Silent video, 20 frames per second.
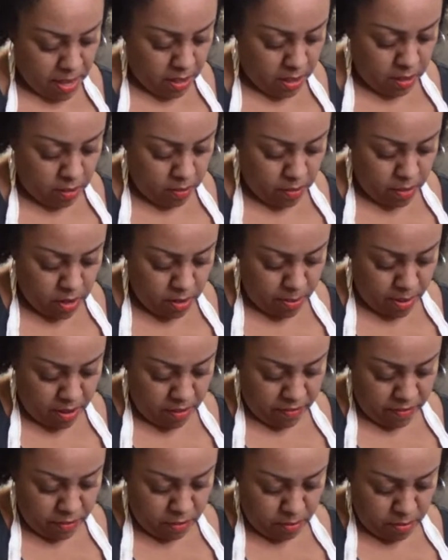not going to worry
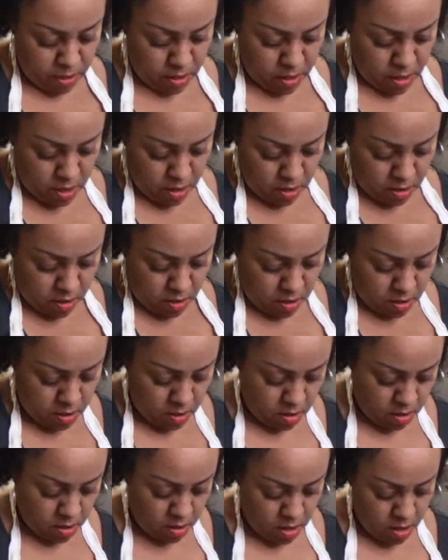about filming that.
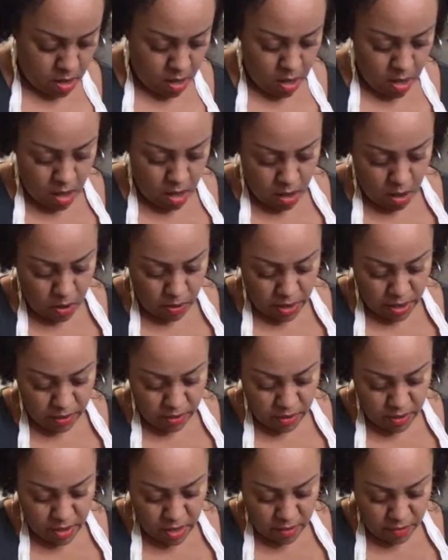Okay,
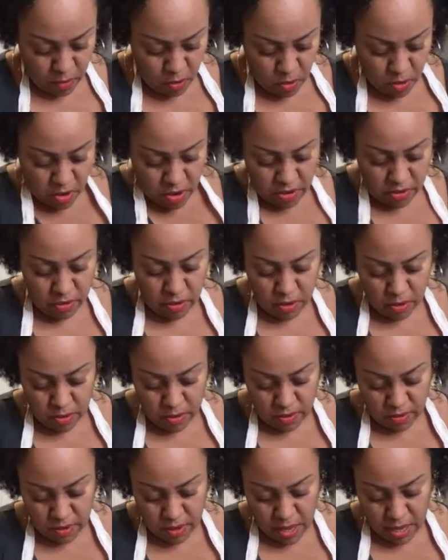so then, of course, you know,
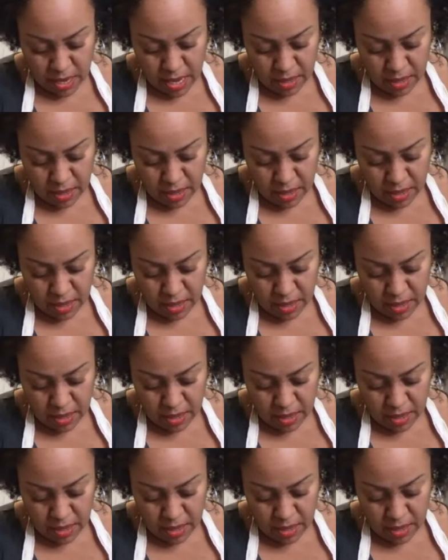you see I